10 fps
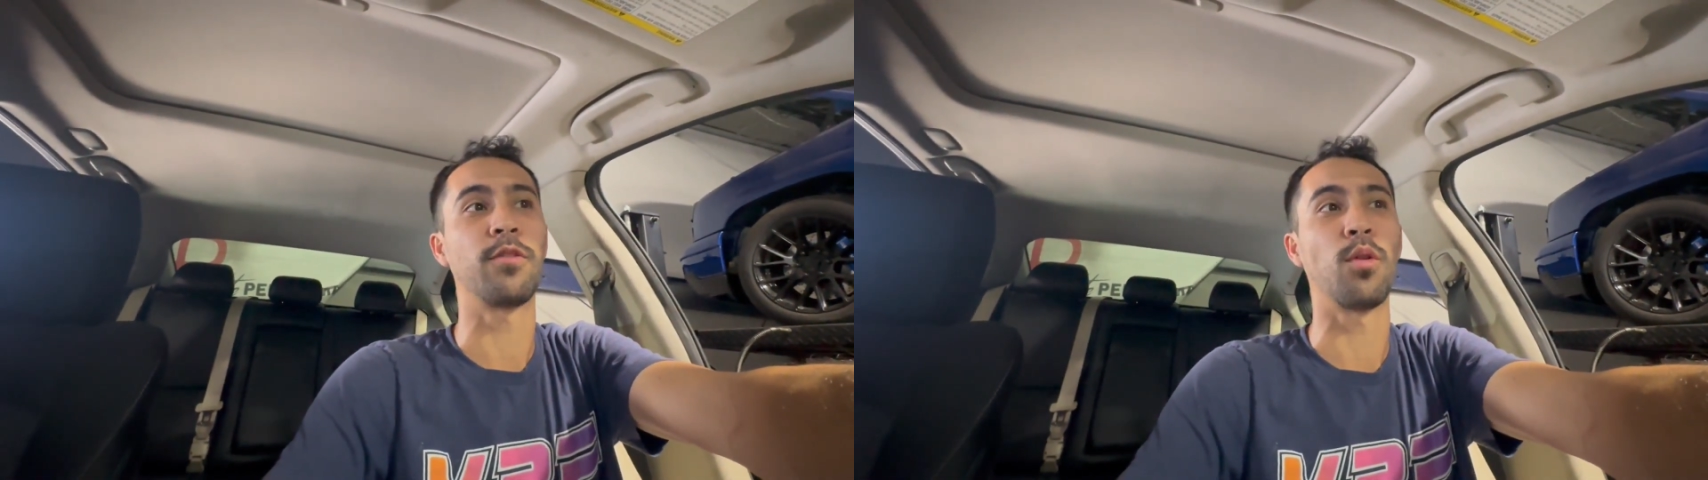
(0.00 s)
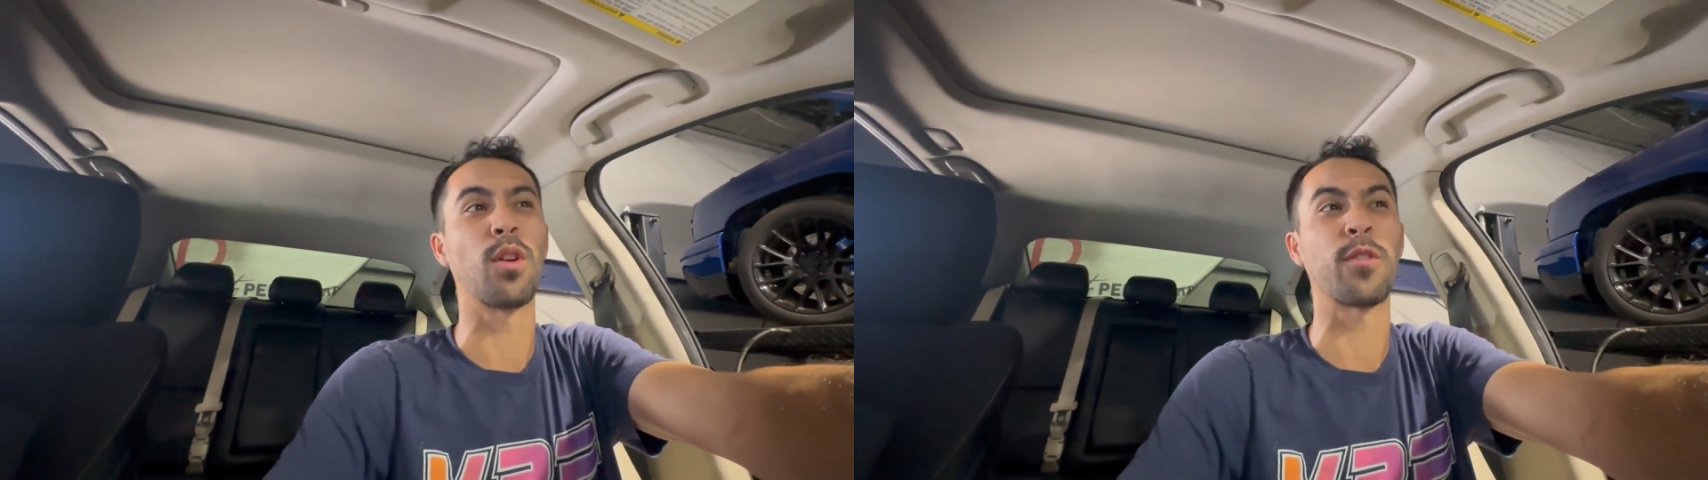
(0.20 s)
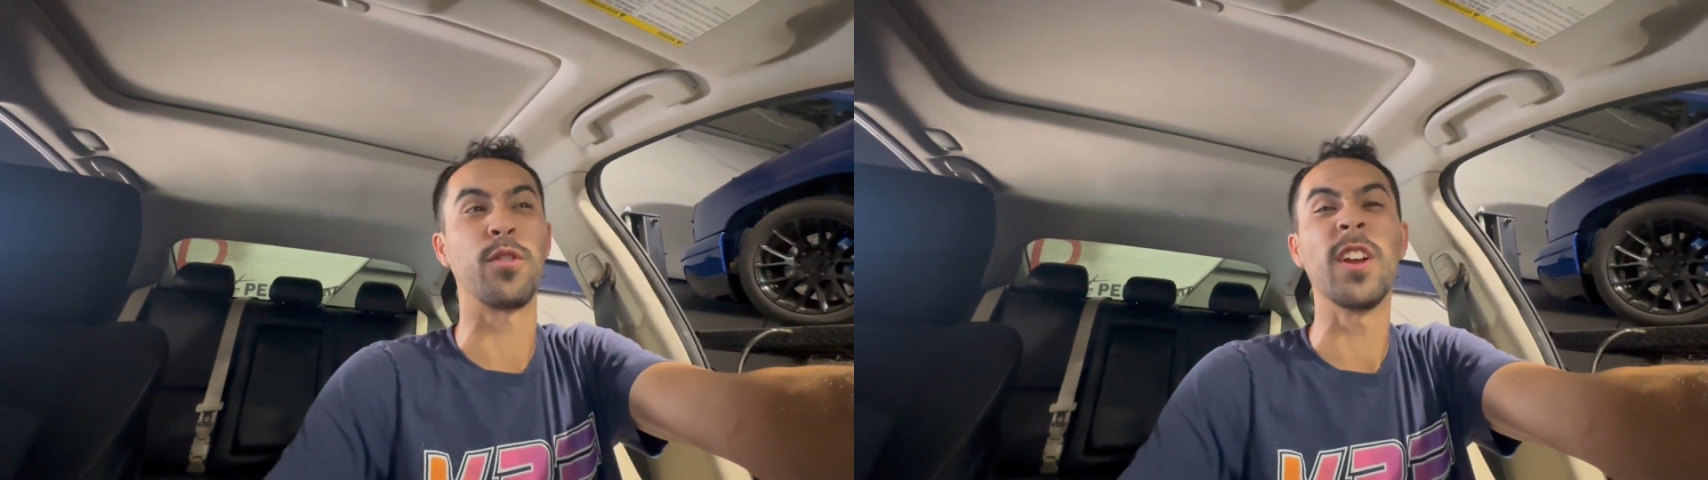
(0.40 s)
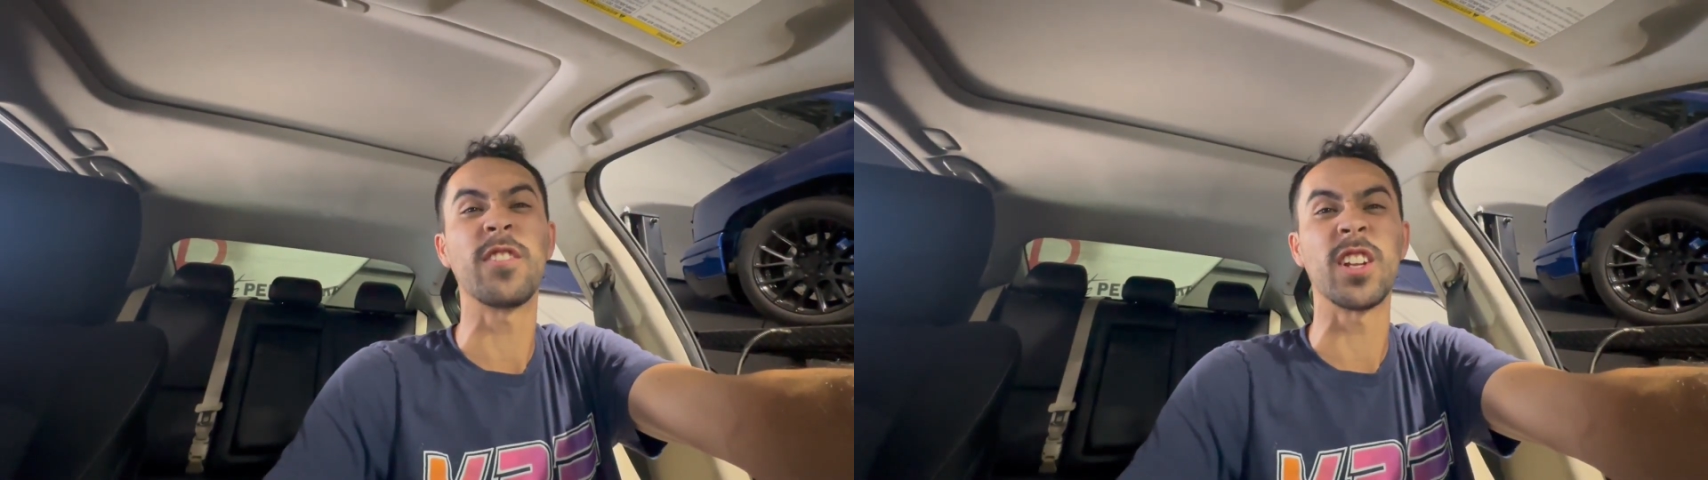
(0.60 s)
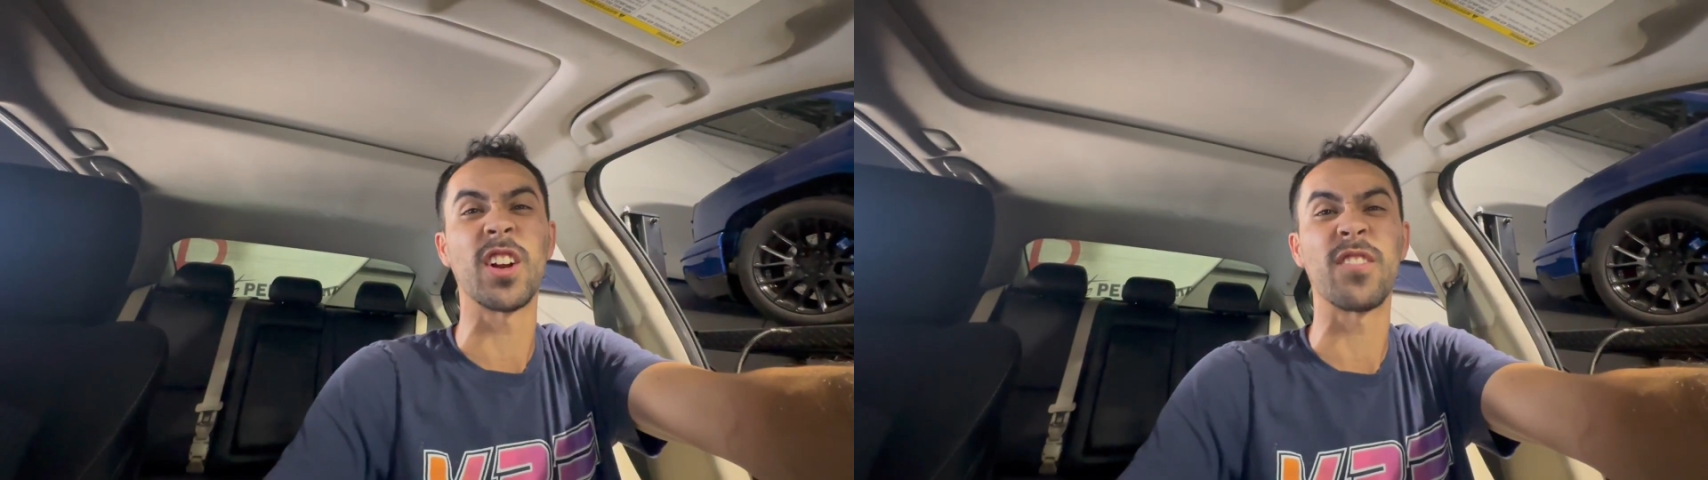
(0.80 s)

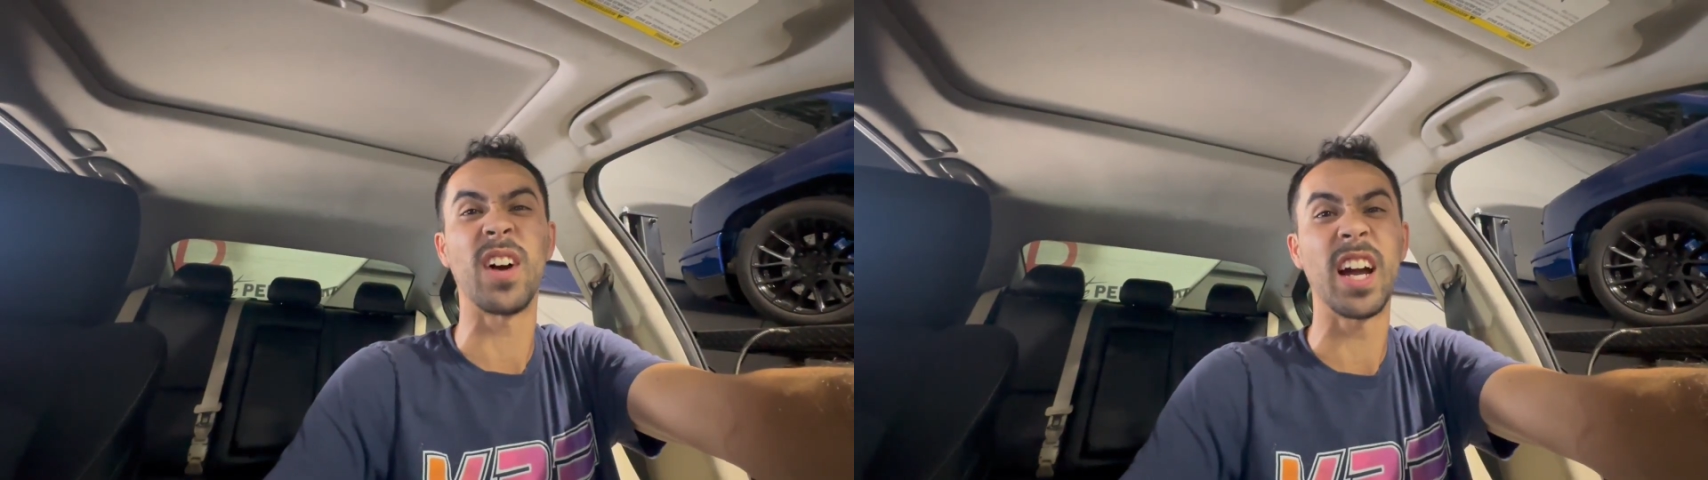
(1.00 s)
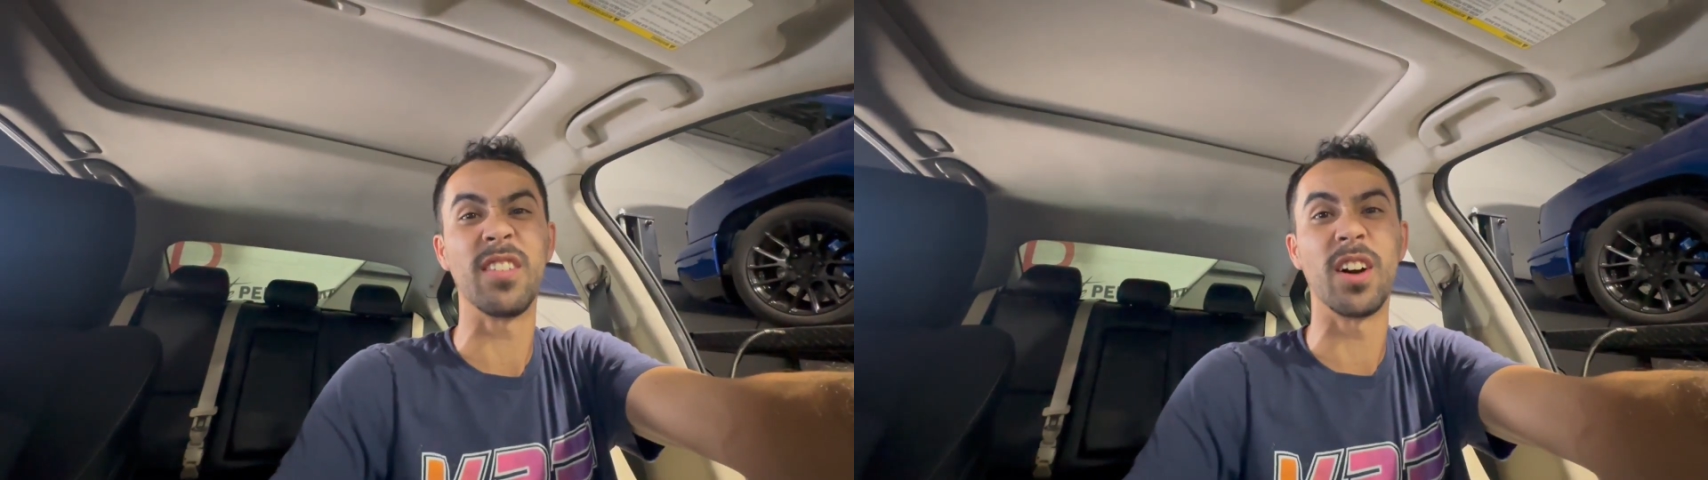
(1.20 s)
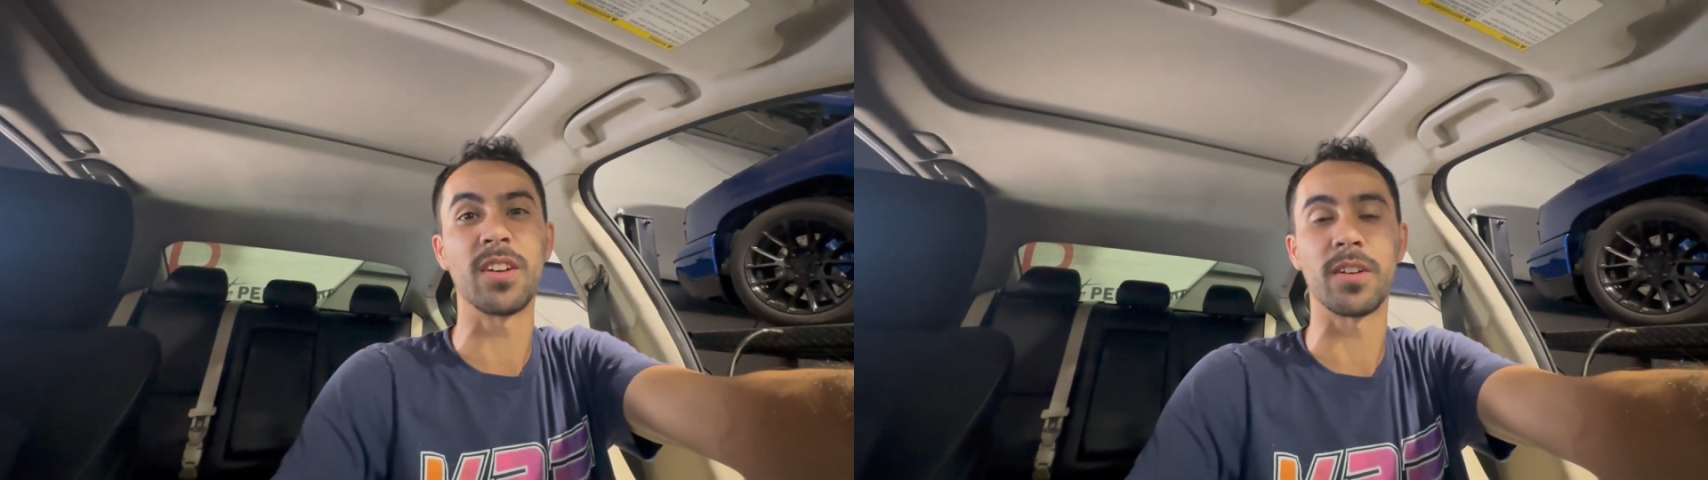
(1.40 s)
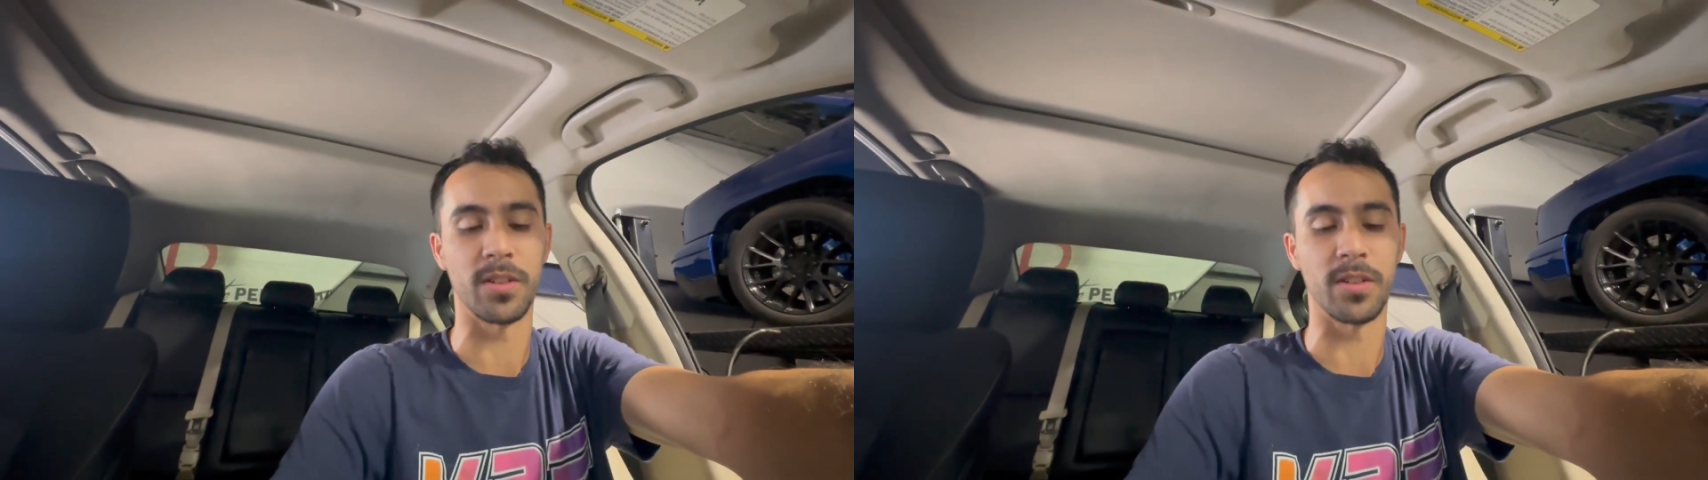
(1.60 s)
450 or 500